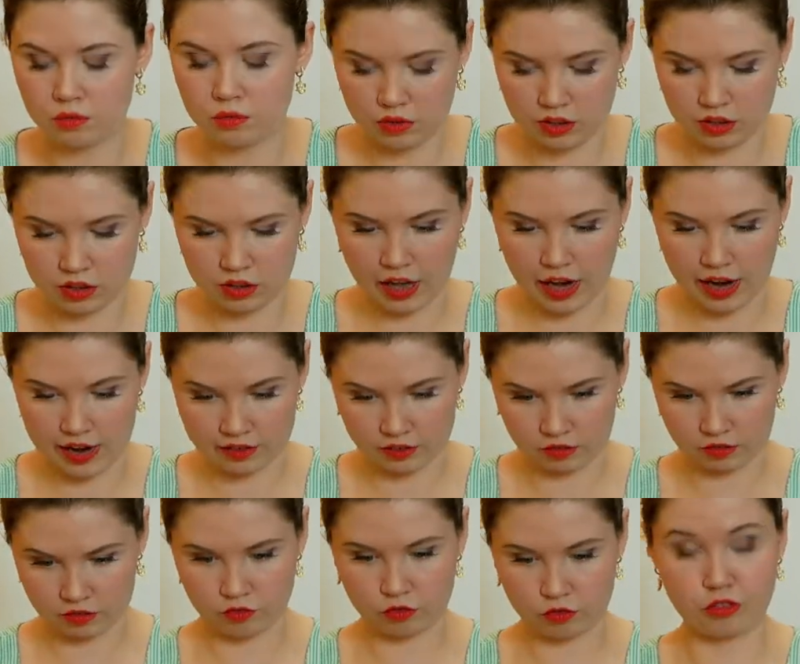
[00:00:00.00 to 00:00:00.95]
that
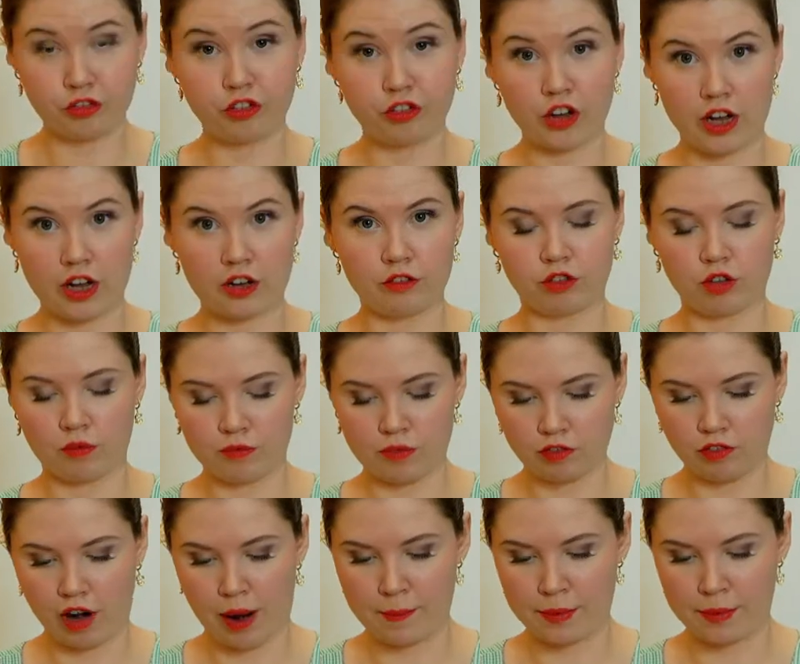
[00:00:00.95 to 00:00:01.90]
fur from the
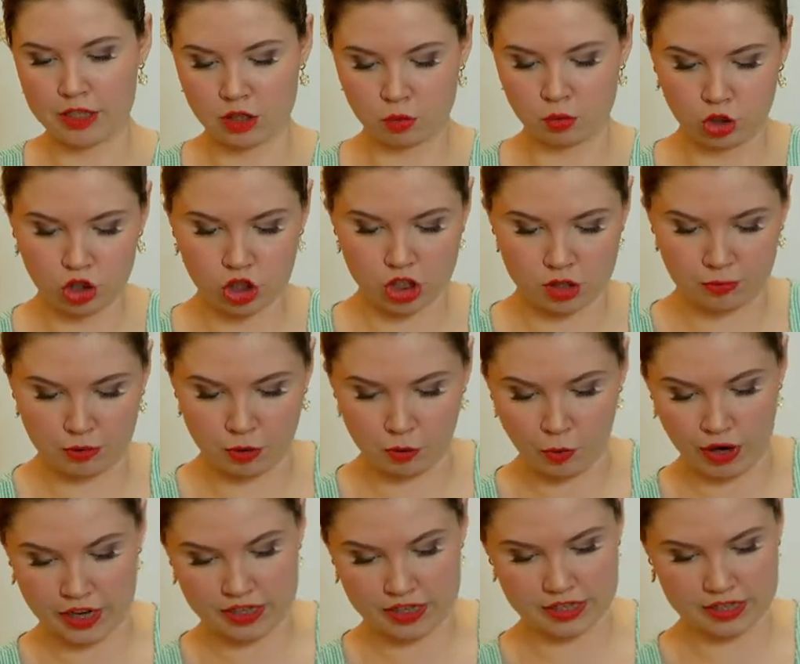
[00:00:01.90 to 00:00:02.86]
rabbits would just be
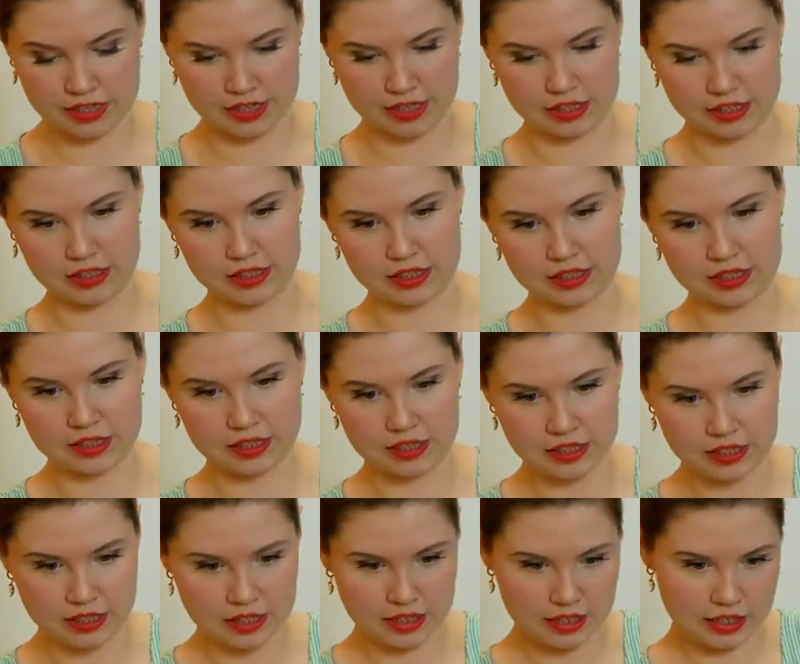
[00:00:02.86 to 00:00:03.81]
wasted
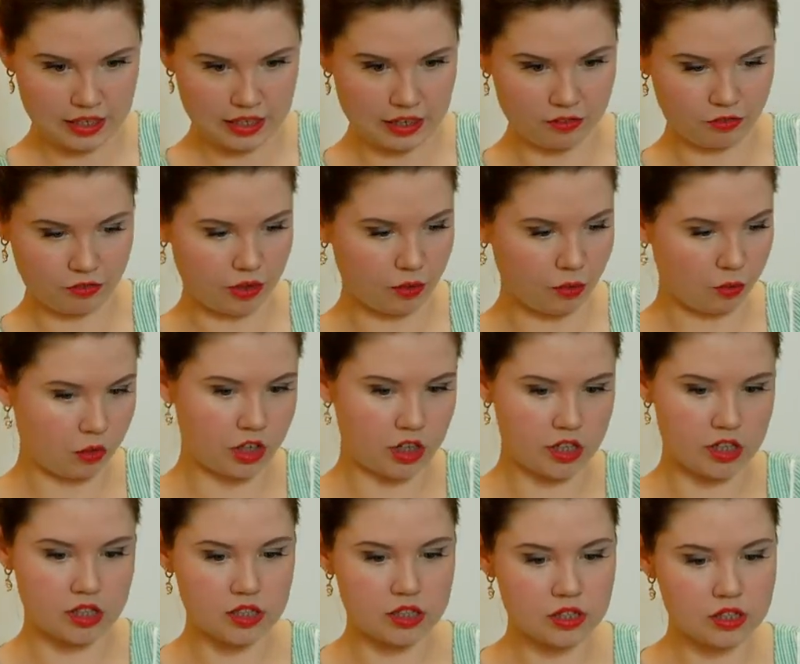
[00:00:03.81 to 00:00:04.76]
if it
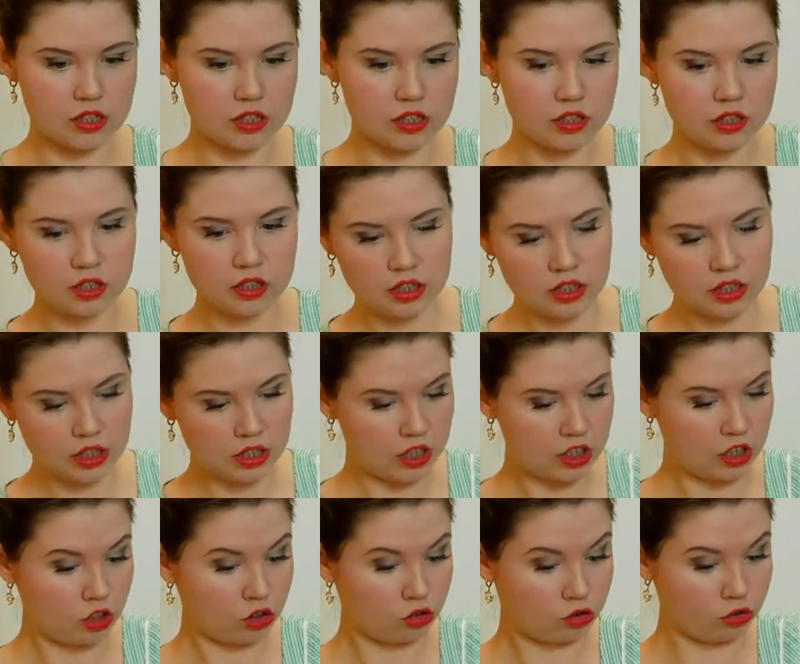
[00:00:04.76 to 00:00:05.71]
was
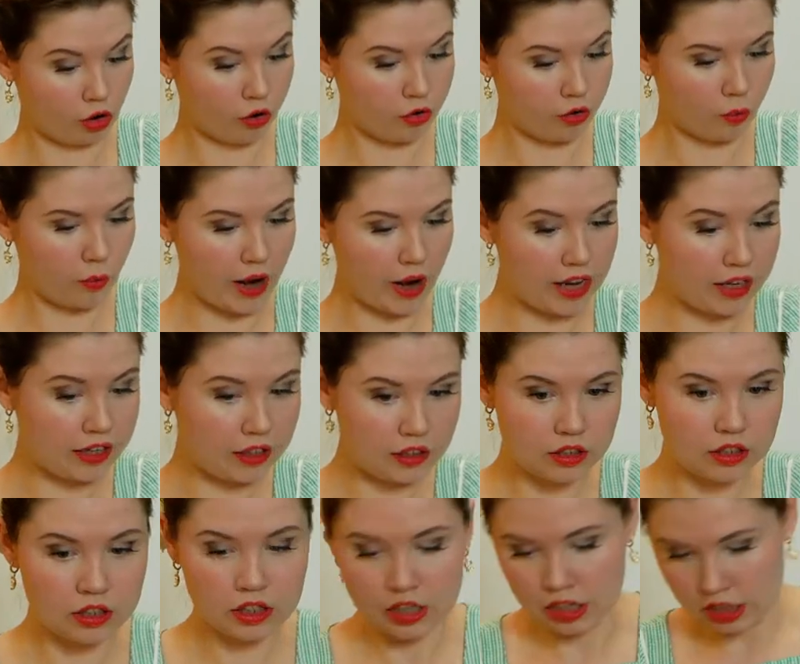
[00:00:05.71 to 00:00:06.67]
thrown away.
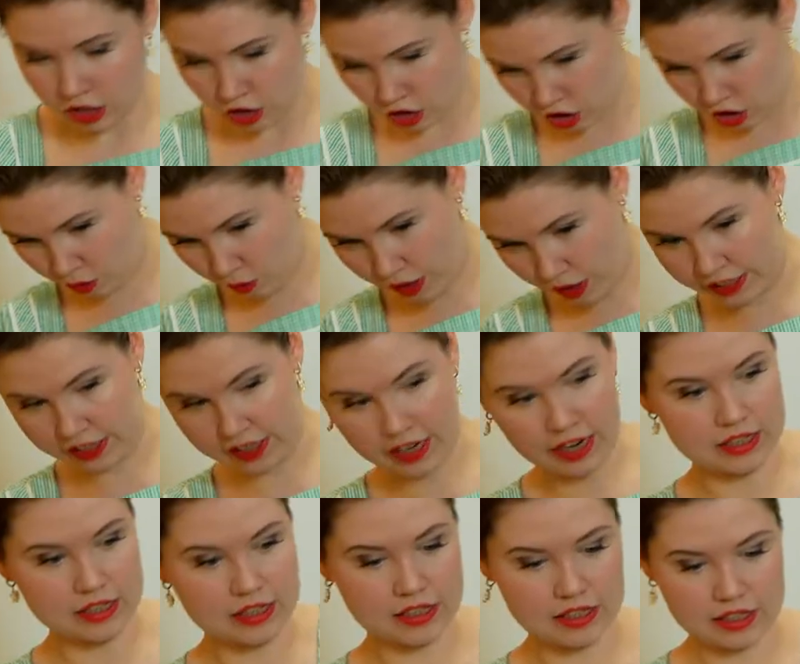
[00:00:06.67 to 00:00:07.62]
So I
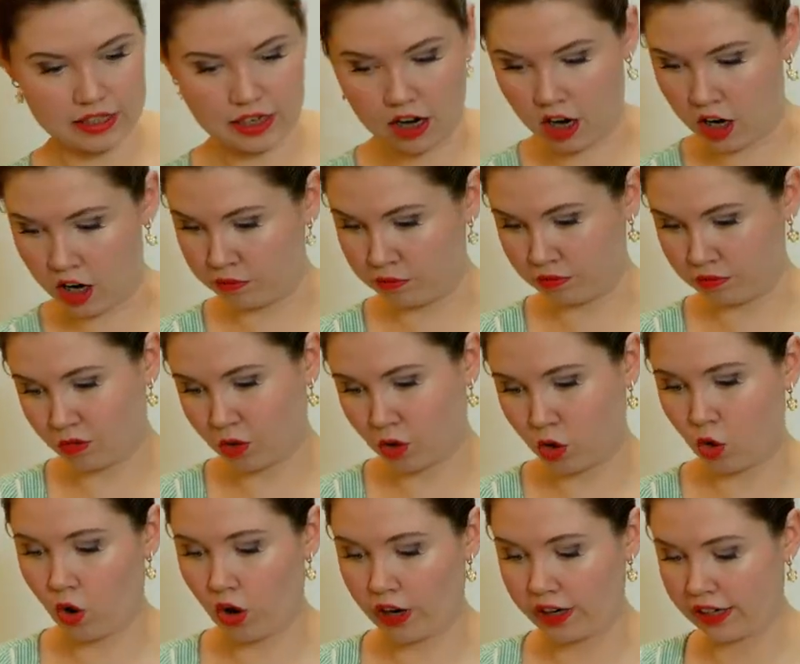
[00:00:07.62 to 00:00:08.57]
guess I'm
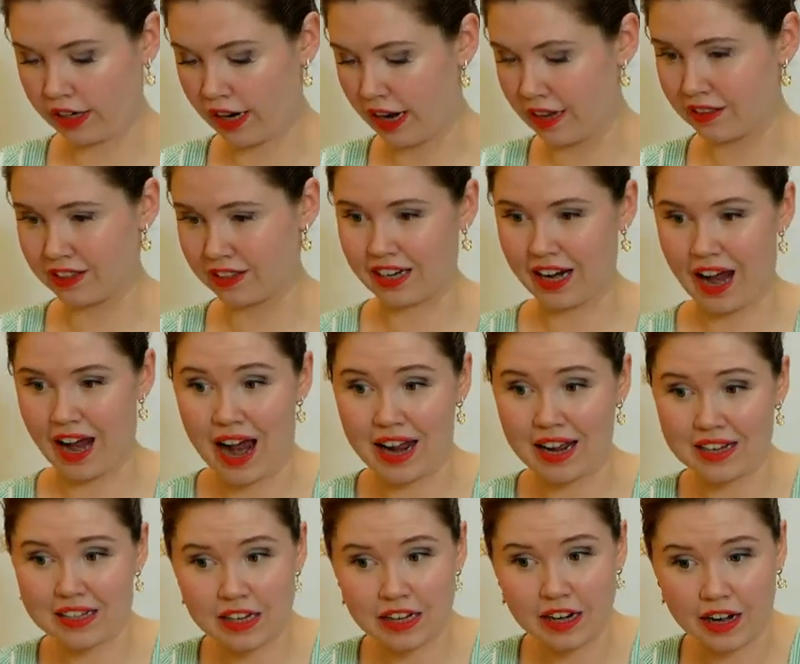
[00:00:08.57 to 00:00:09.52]
quite glad that it has
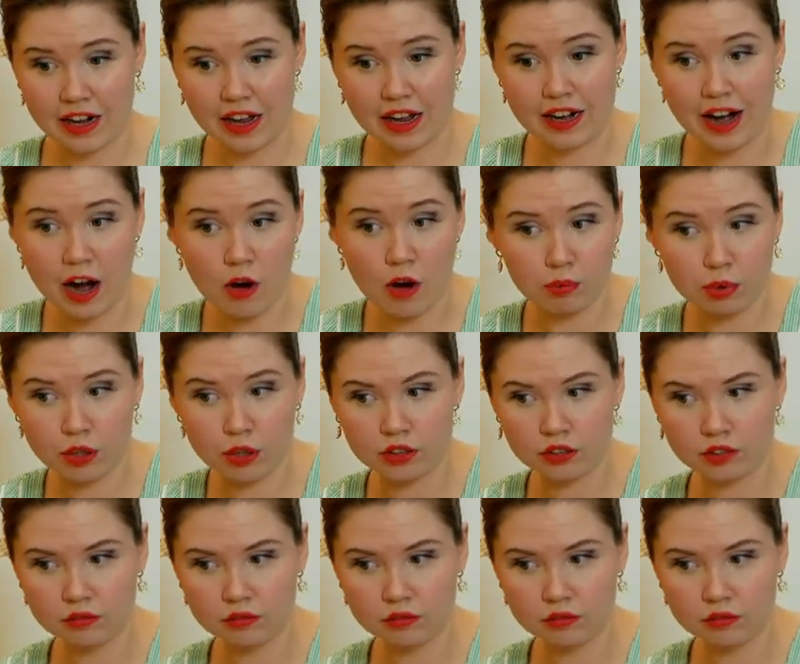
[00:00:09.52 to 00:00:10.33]
an output.